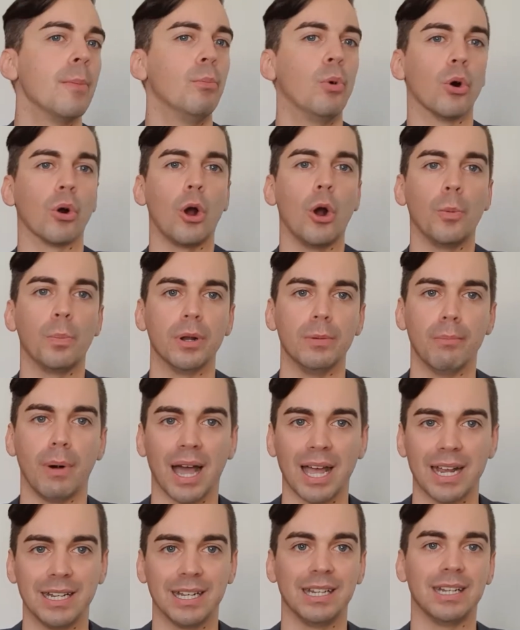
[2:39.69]
more
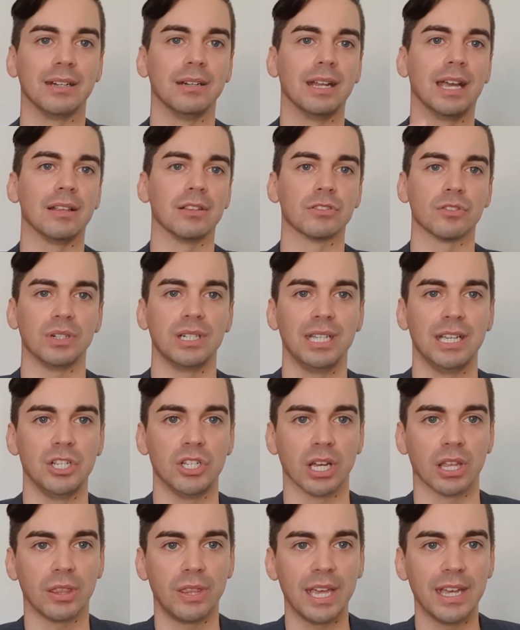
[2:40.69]
open-minded and
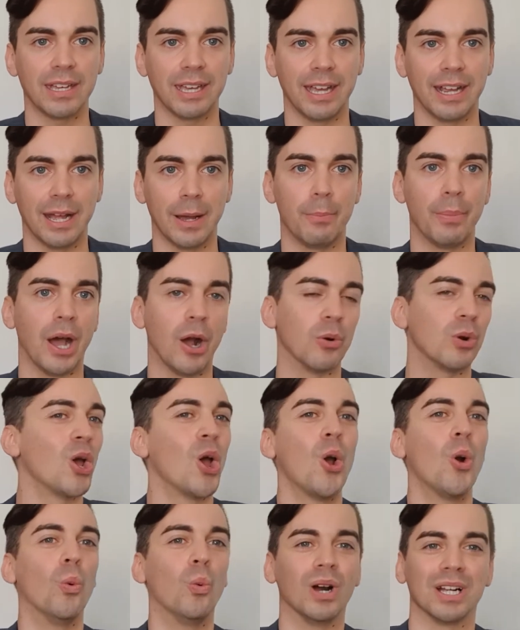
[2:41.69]
strategic thinking about
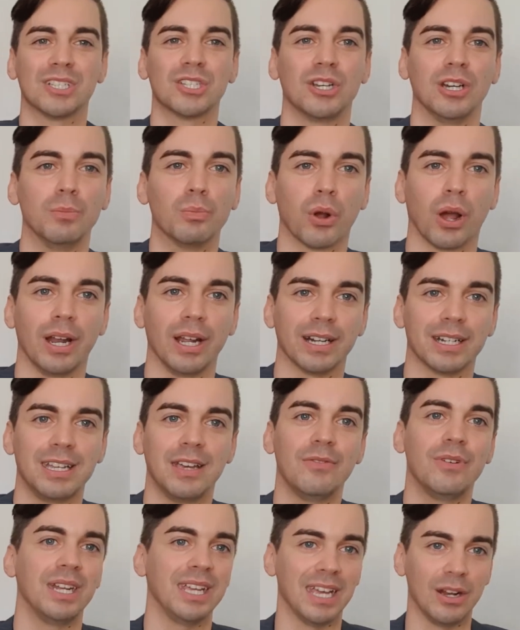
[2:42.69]
what's good
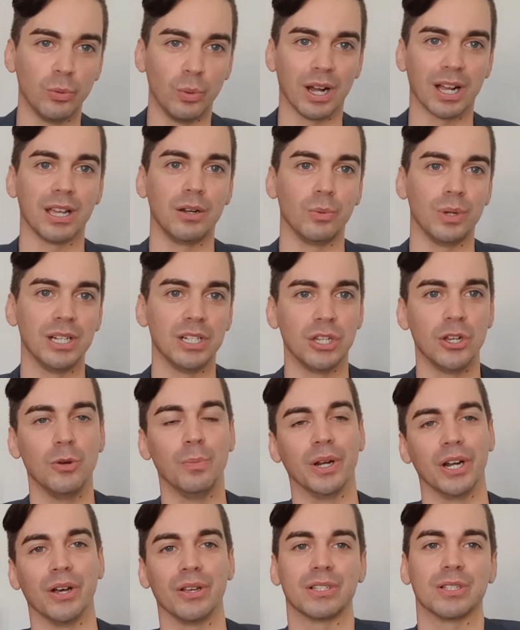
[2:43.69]
productivity and what can we do,
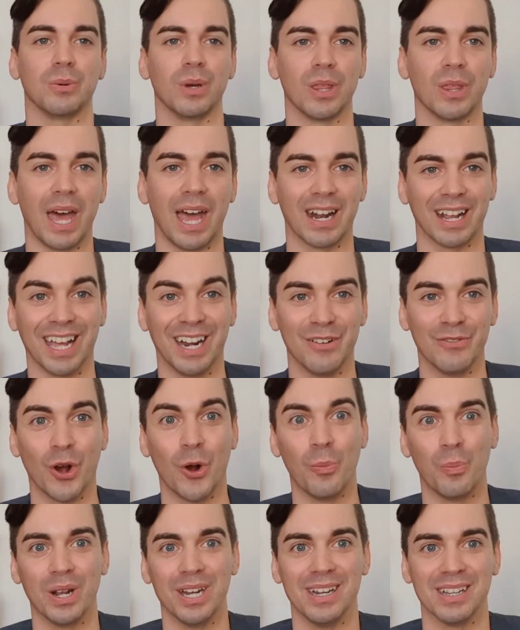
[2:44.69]
but also with that kind of
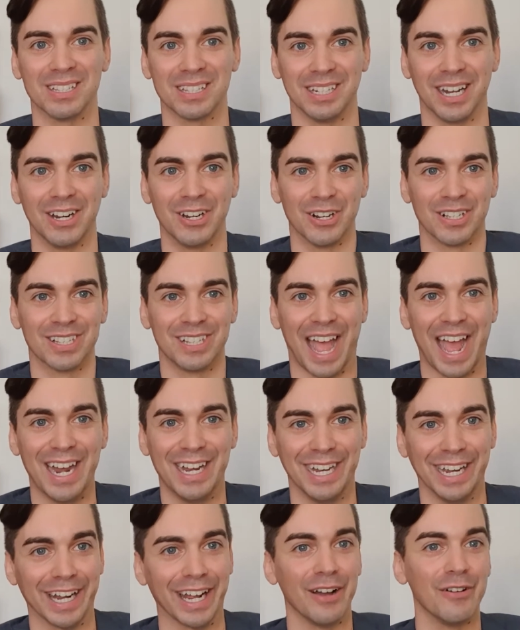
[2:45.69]
openness and
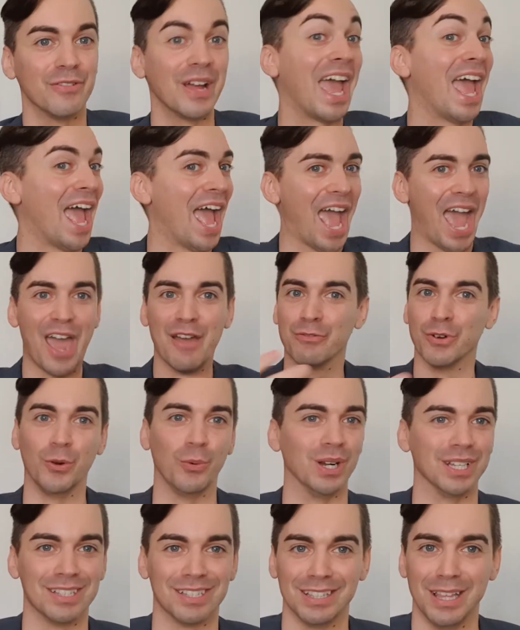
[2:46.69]
understanding of
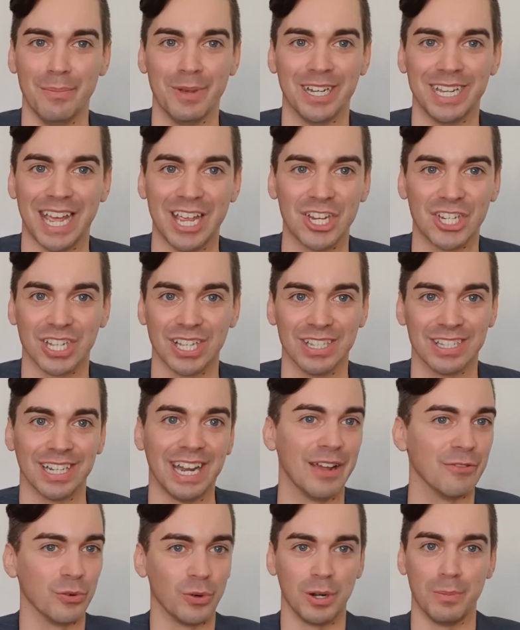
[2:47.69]
everyone's limitations and
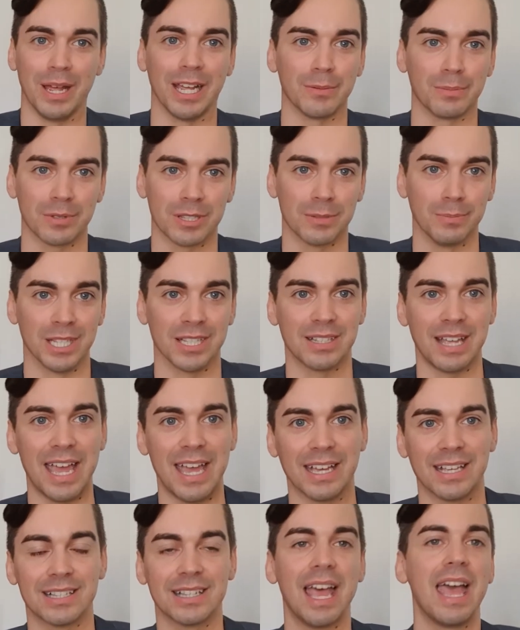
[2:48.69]
everyone makes
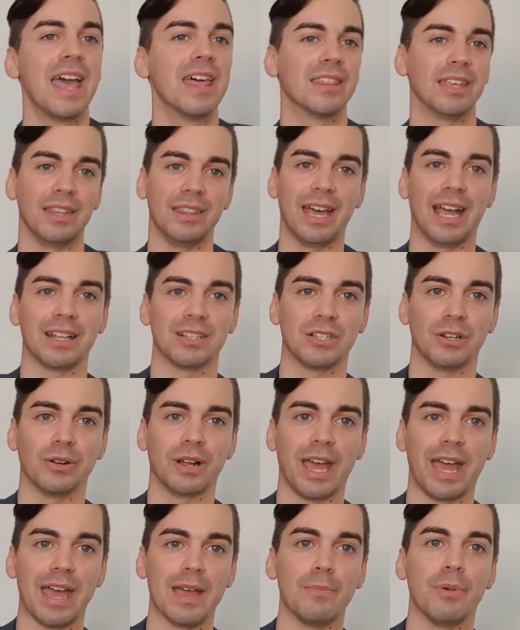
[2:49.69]
mistakes, then that's
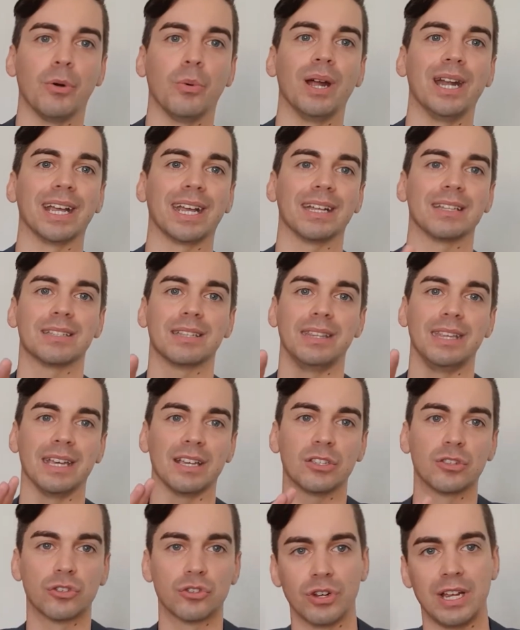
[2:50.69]
okay. But when it gets to the
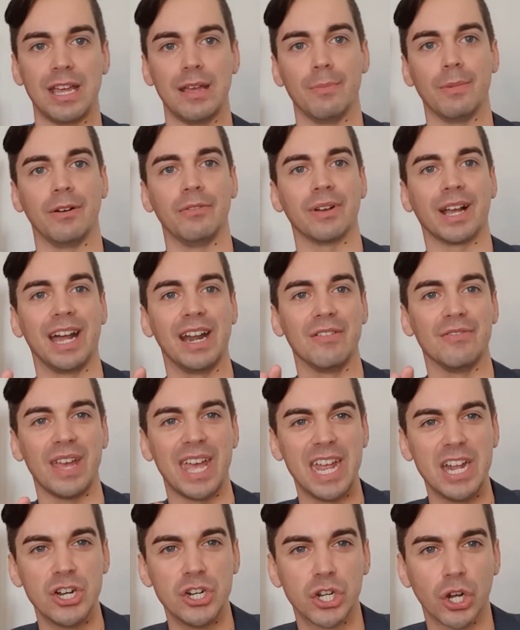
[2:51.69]
extreme of kind of
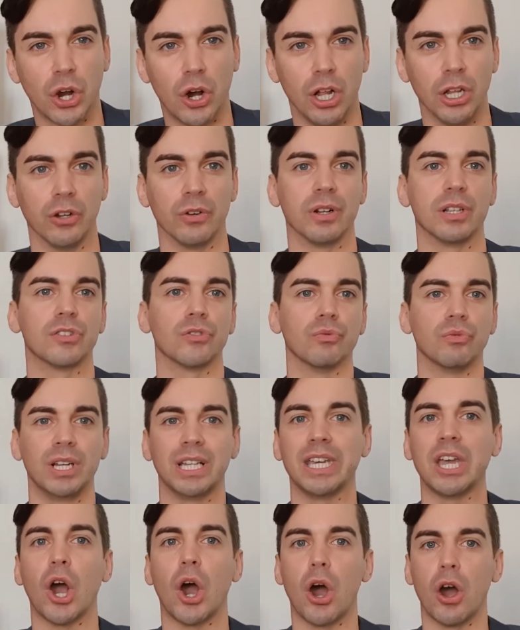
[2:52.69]
intolerance,
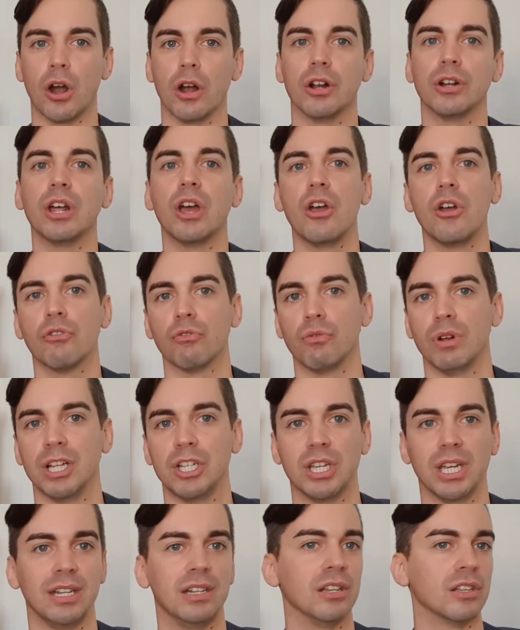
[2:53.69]
really hard,
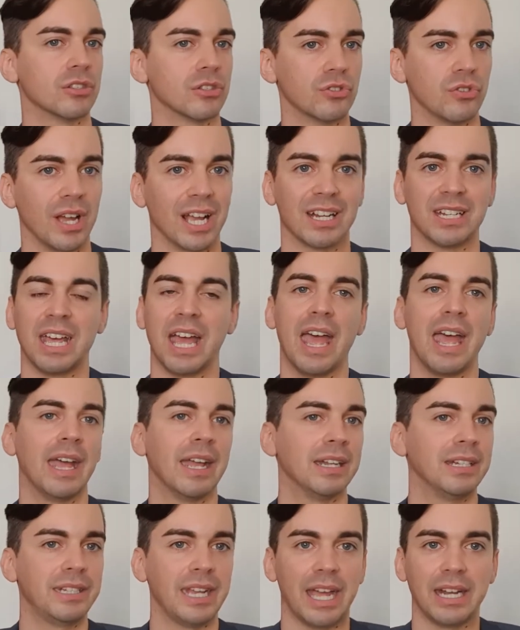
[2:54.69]
rigid, strict
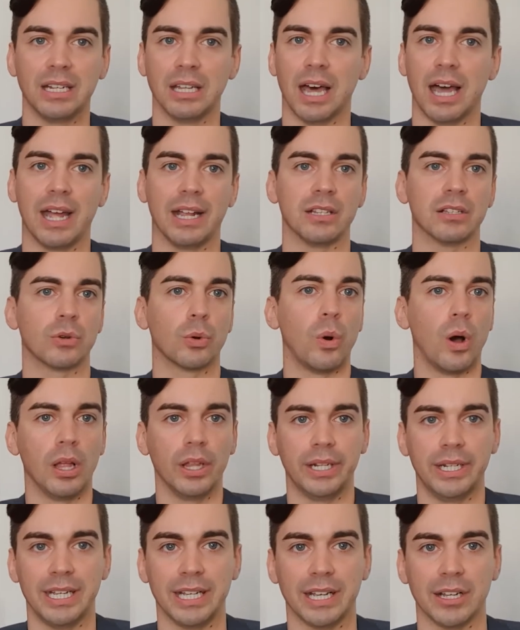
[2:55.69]
deadlines,
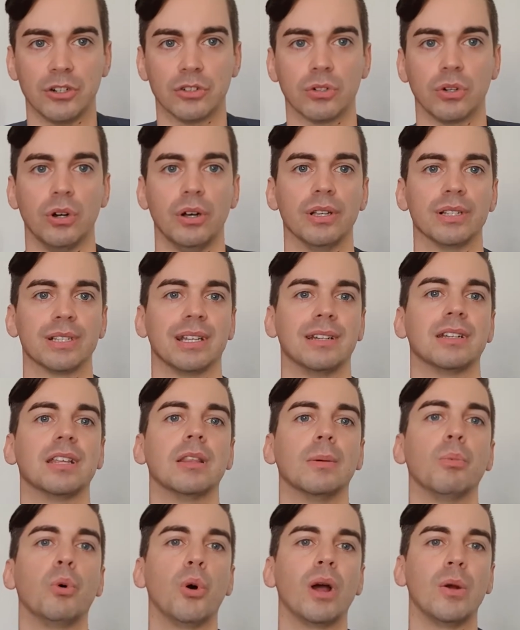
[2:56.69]
quality controls, and to the
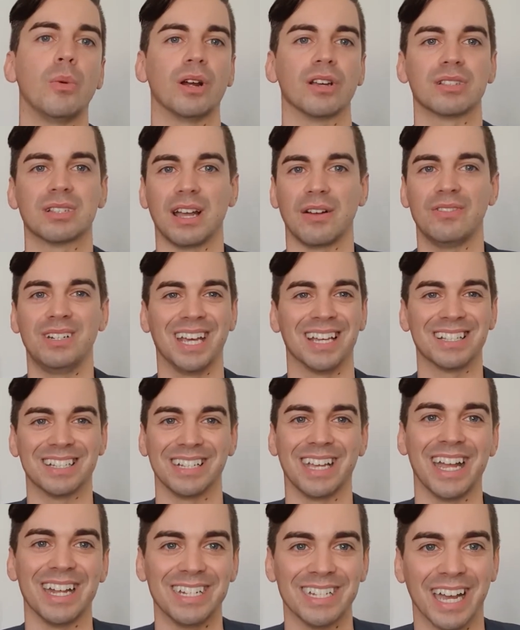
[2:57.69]
point where stuff doesn't
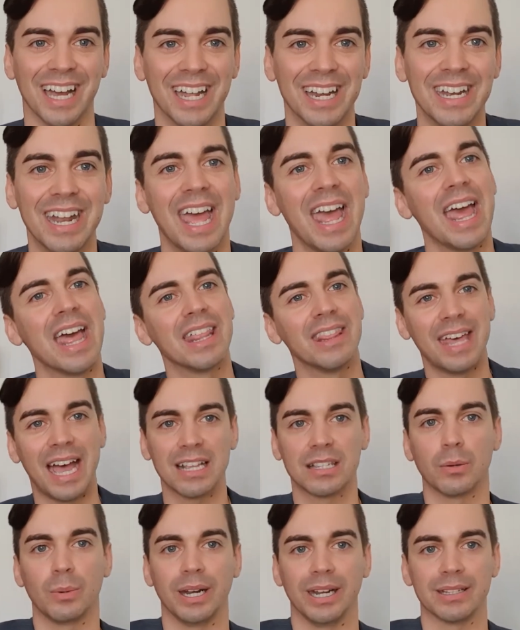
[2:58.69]
get done,
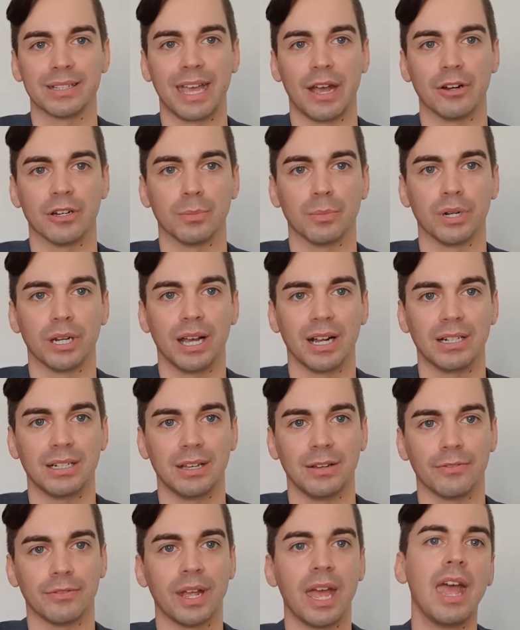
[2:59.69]
that's when it's counterproductive.
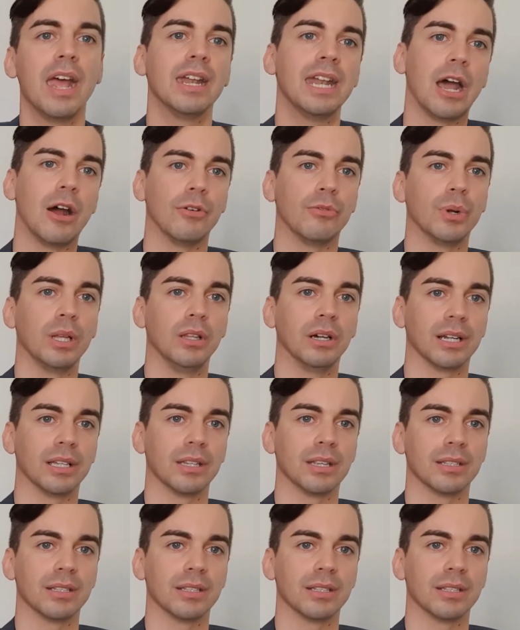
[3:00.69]
Now, if we look at the